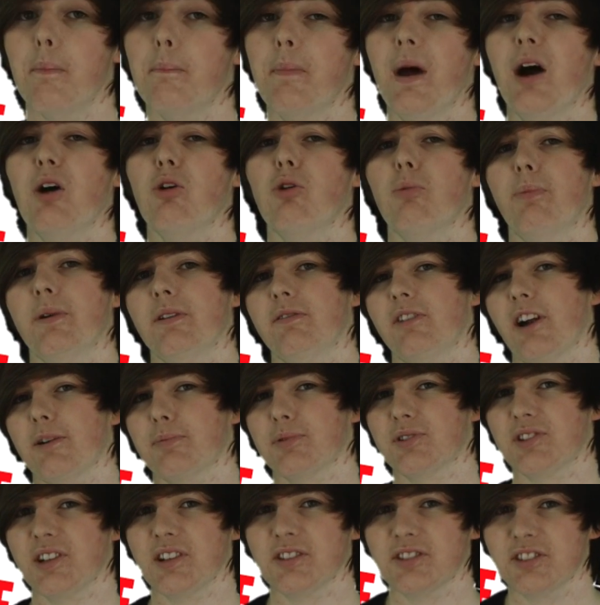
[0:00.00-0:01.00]
Mel will be
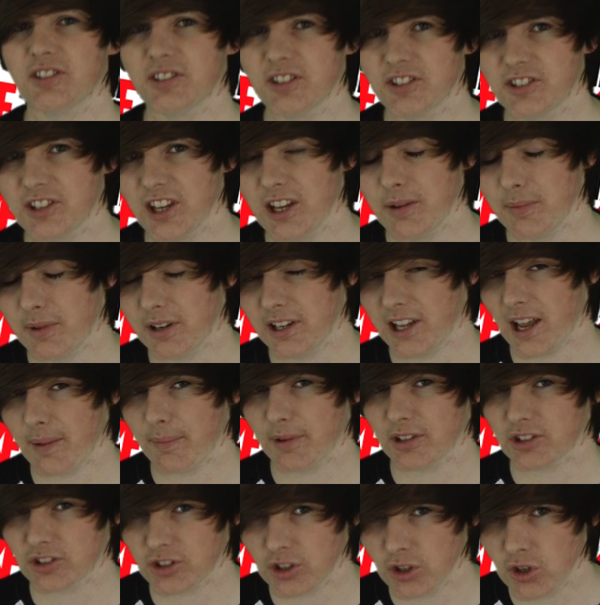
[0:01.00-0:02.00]
representing the team in the
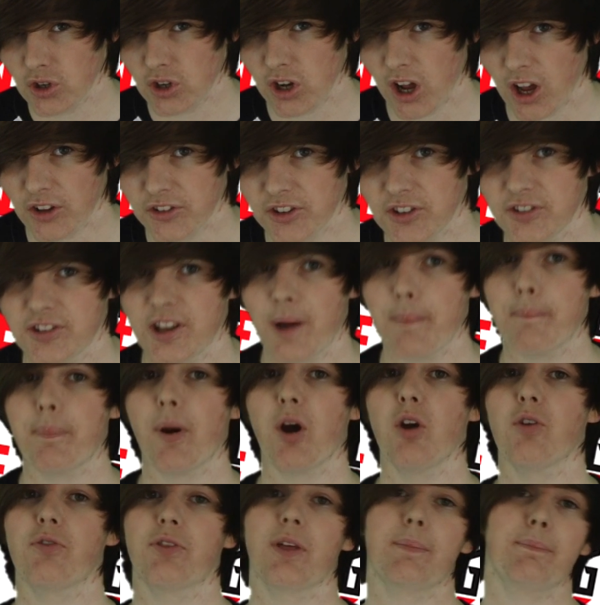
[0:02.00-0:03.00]
MX2 classes at
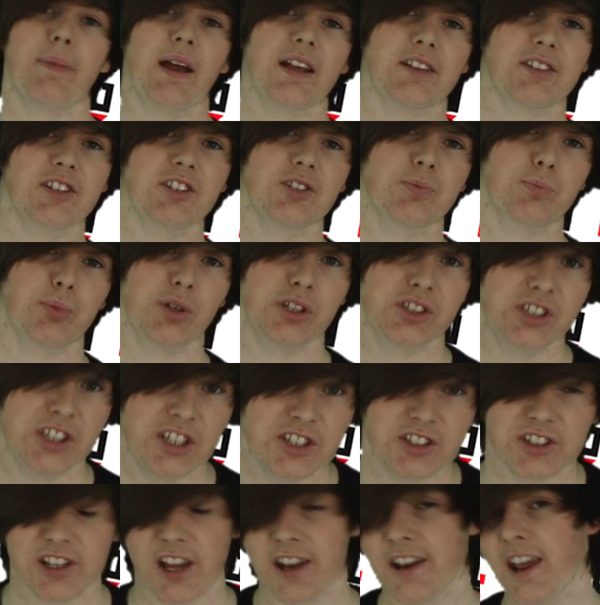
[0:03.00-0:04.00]
both the Maxxis
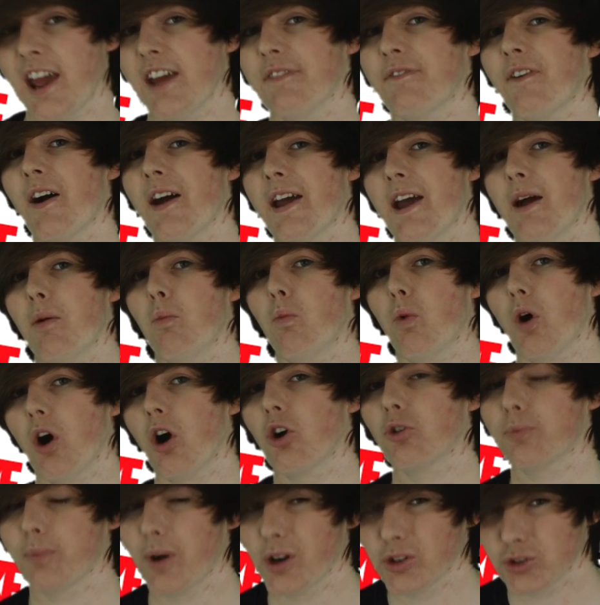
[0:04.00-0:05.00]
British and FIM
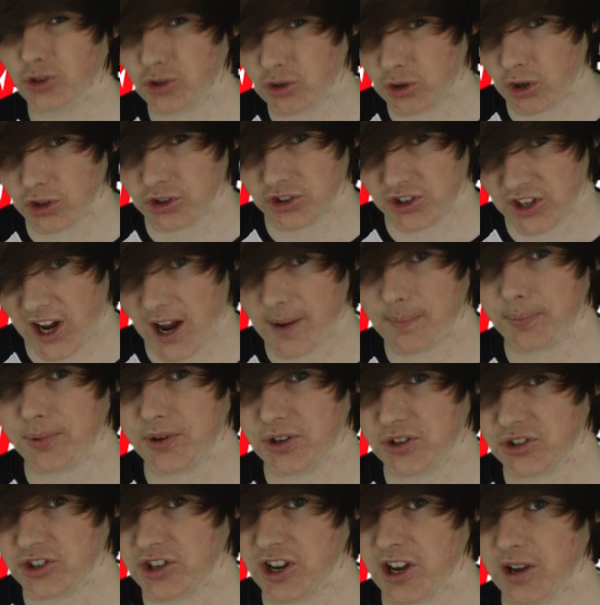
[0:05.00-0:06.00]
World Motocross
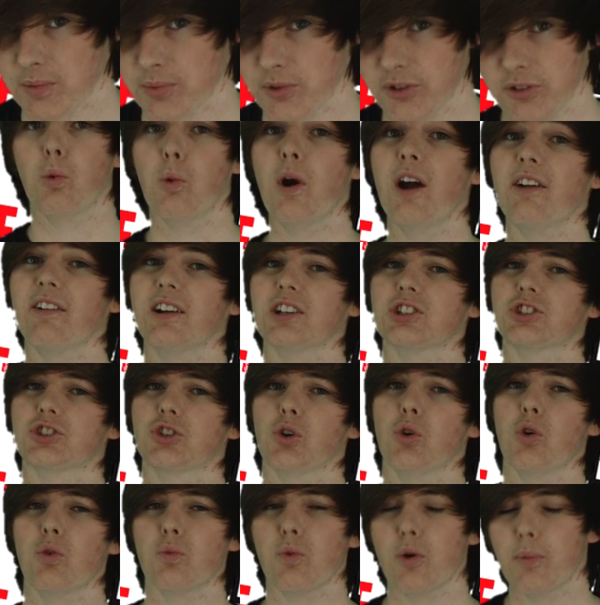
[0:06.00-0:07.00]
Championships, whereas
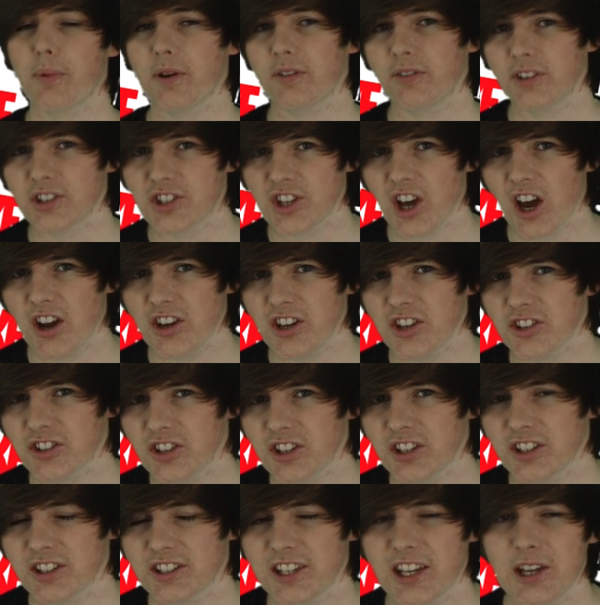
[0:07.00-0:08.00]
Sean will be returning to
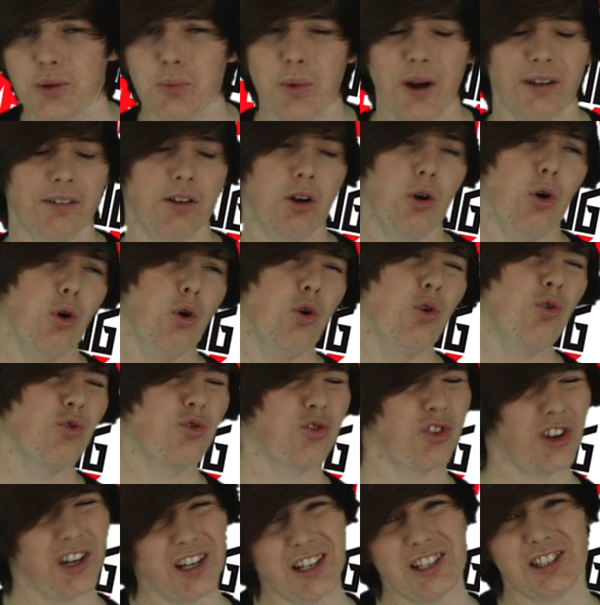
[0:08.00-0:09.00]
the team where it all
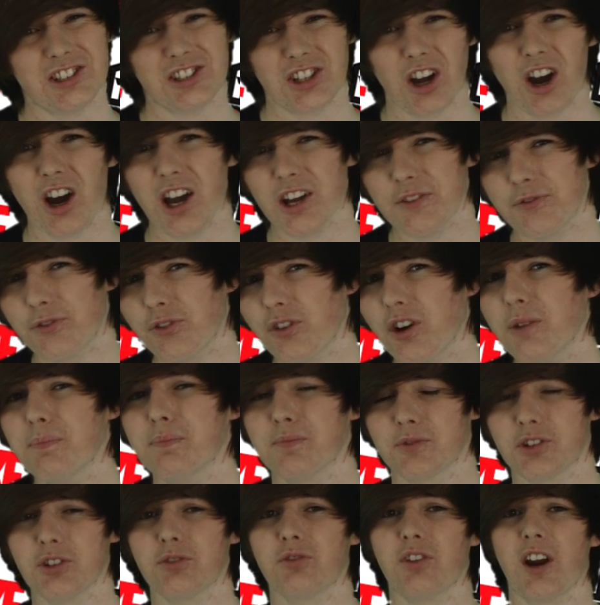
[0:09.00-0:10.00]
really started for him
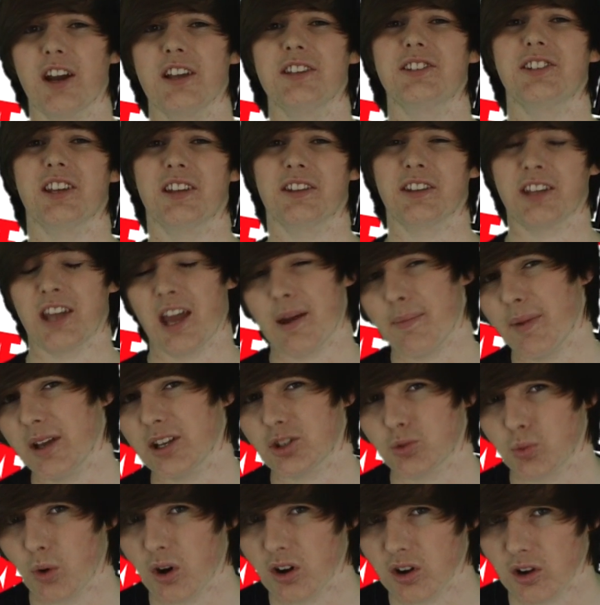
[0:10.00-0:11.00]
to race in the
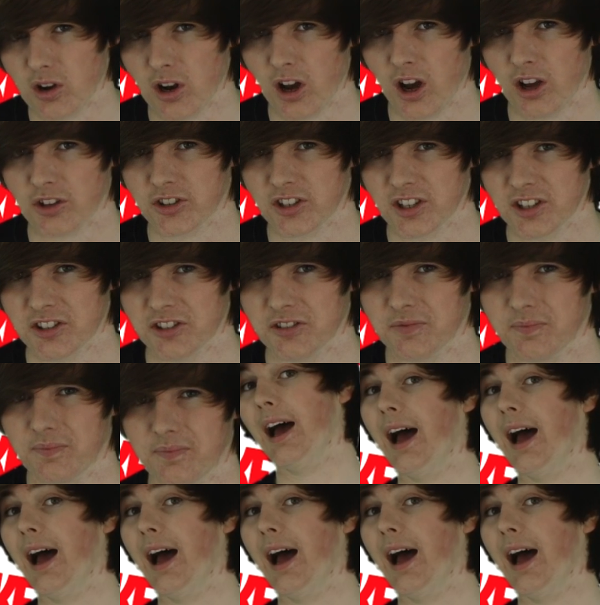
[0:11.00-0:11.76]
MX1 classes.